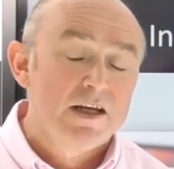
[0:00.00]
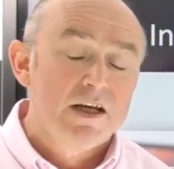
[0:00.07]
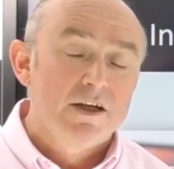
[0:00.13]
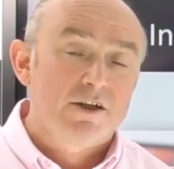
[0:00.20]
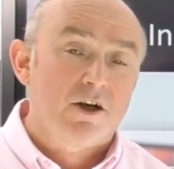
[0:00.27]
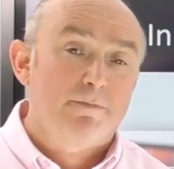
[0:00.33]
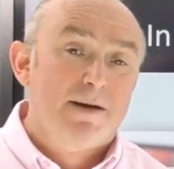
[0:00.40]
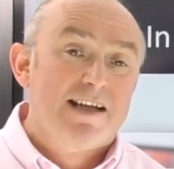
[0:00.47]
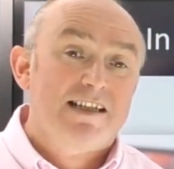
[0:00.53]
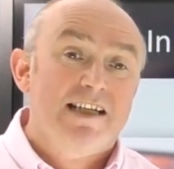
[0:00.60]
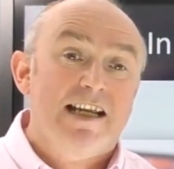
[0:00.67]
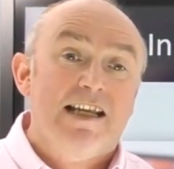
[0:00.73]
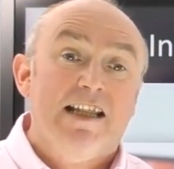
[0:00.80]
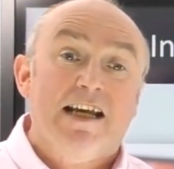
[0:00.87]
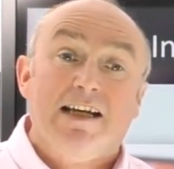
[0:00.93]
So
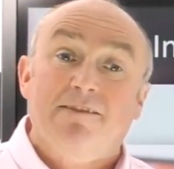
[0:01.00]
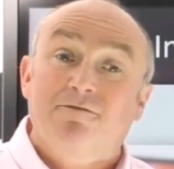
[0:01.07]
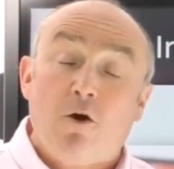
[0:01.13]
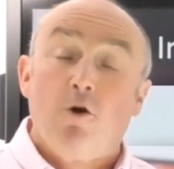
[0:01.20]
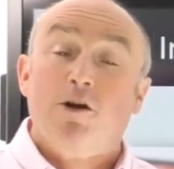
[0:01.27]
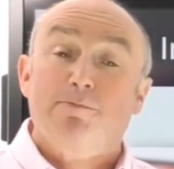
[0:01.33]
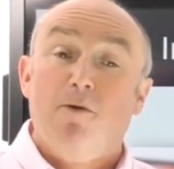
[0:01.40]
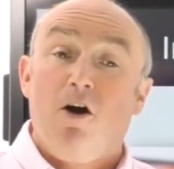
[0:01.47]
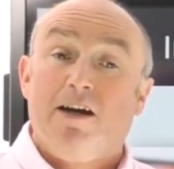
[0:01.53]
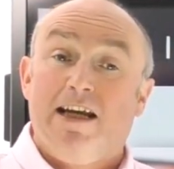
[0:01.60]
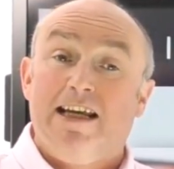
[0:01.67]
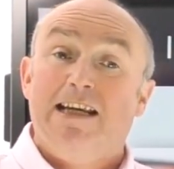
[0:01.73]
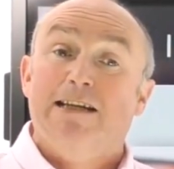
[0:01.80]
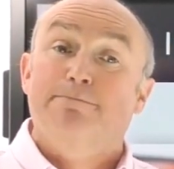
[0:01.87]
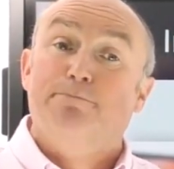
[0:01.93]
basically, the forex market
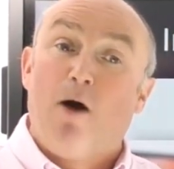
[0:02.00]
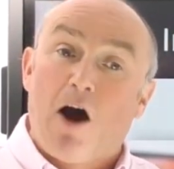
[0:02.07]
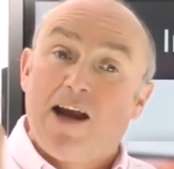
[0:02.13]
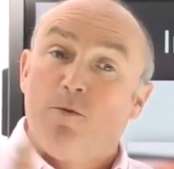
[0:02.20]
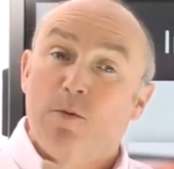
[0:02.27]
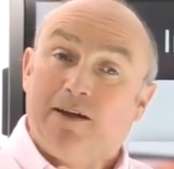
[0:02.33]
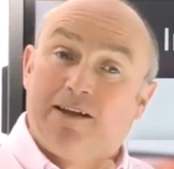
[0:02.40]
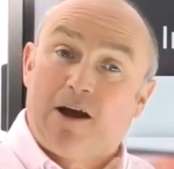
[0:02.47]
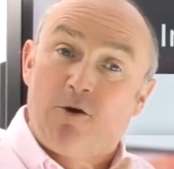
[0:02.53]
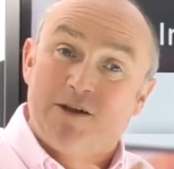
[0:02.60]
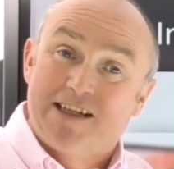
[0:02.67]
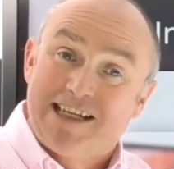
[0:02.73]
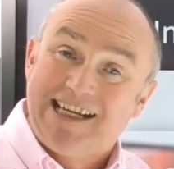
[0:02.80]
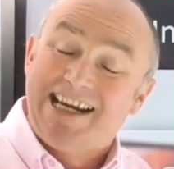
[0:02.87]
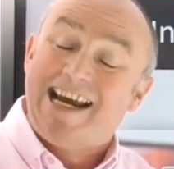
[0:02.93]
is buying one
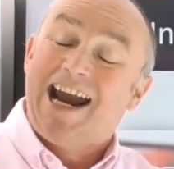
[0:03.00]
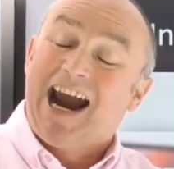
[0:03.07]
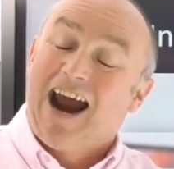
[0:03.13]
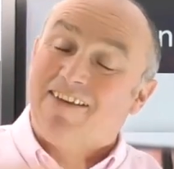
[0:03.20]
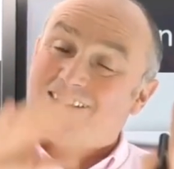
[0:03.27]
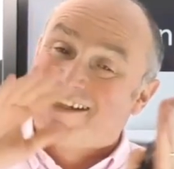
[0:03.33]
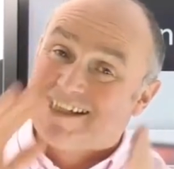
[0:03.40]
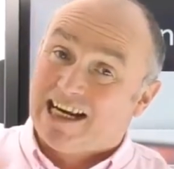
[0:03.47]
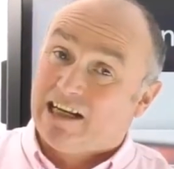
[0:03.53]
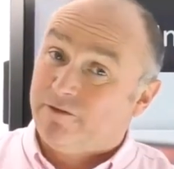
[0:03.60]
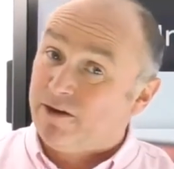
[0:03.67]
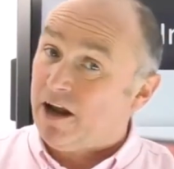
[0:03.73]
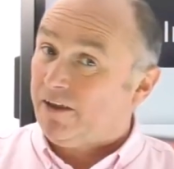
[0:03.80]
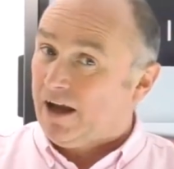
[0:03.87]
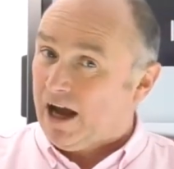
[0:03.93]
currency and selling
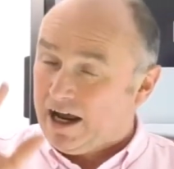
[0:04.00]
another.